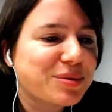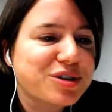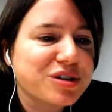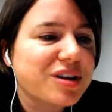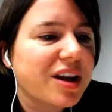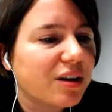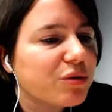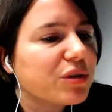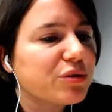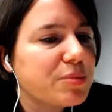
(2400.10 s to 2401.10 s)
just a
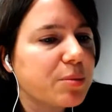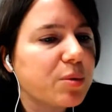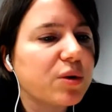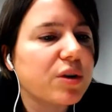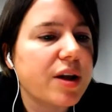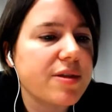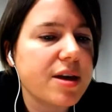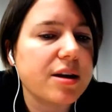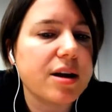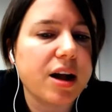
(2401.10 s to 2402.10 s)
handful of people, and
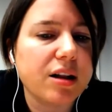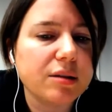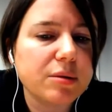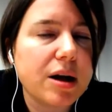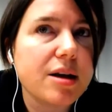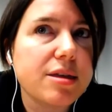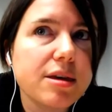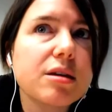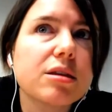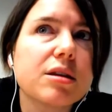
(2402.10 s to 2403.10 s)
then I
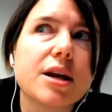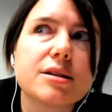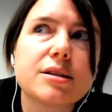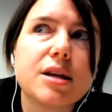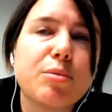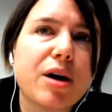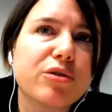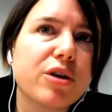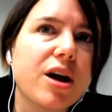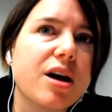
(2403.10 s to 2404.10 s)
think the next step
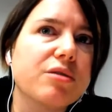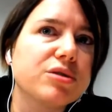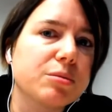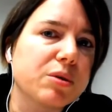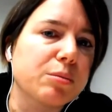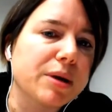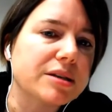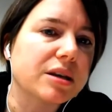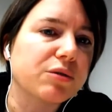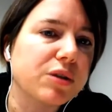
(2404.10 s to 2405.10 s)
after I have some of the
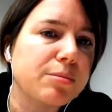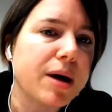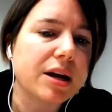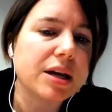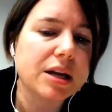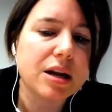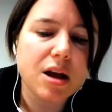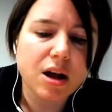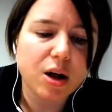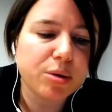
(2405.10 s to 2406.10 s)
basic feedback in,
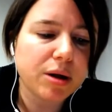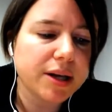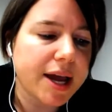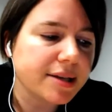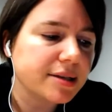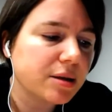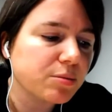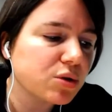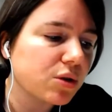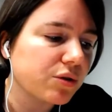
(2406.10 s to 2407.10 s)
I'll probably add some
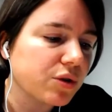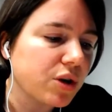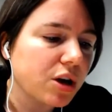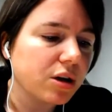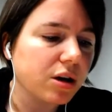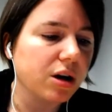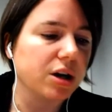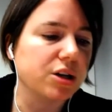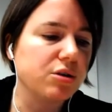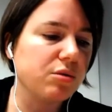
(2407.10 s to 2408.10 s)
sort of
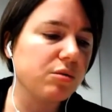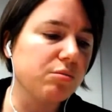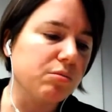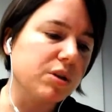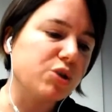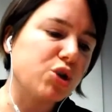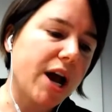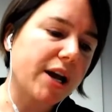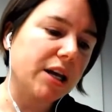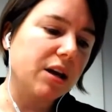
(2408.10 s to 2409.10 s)

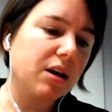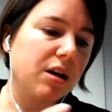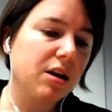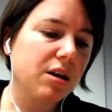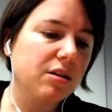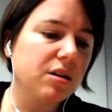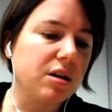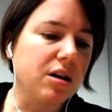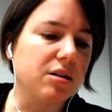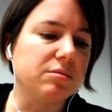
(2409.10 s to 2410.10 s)
tracking,
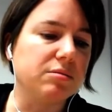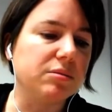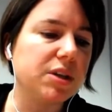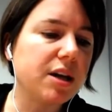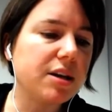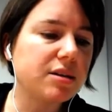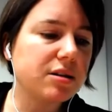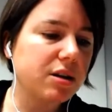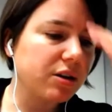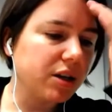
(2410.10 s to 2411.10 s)
not
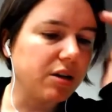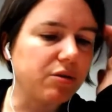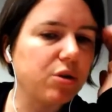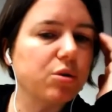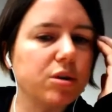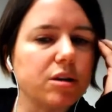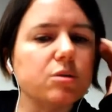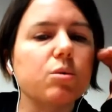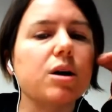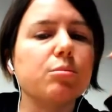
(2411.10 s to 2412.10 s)
necessarily of who does
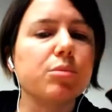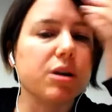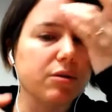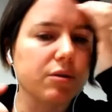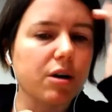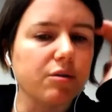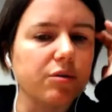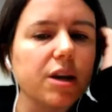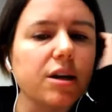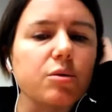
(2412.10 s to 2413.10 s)
what, but
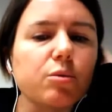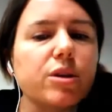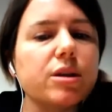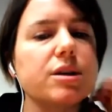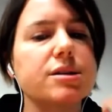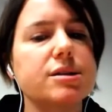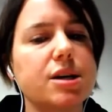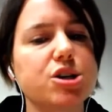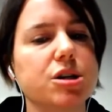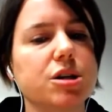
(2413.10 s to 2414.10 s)
within a
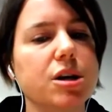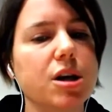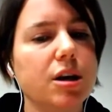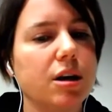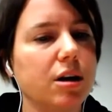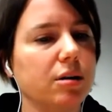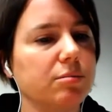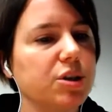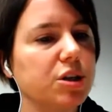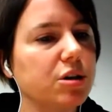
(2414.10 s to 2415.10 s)
session,
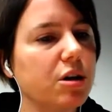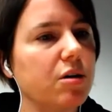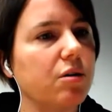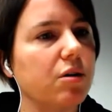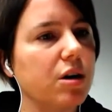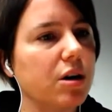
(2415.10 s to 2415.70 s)
to know,